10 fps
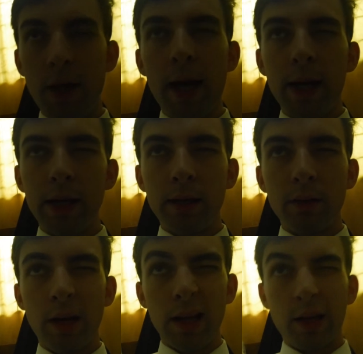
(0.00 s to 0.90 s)
day
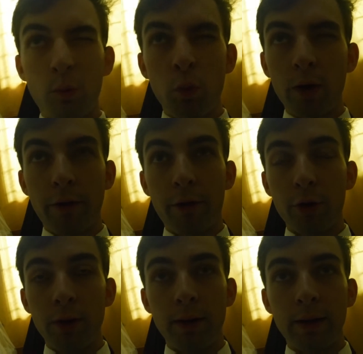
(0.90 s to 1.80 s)
at like
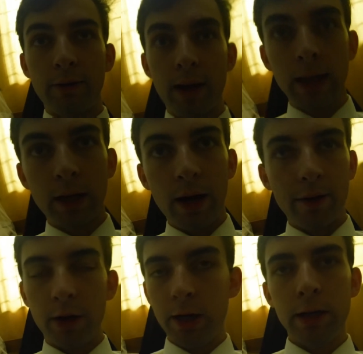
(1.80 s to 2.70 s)
1:30 they finally got
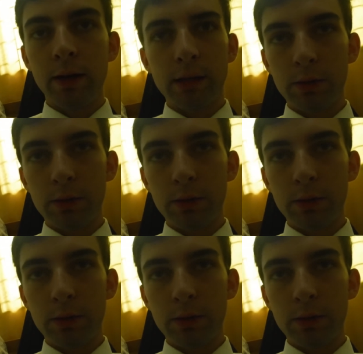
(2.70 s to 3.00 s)
there, and he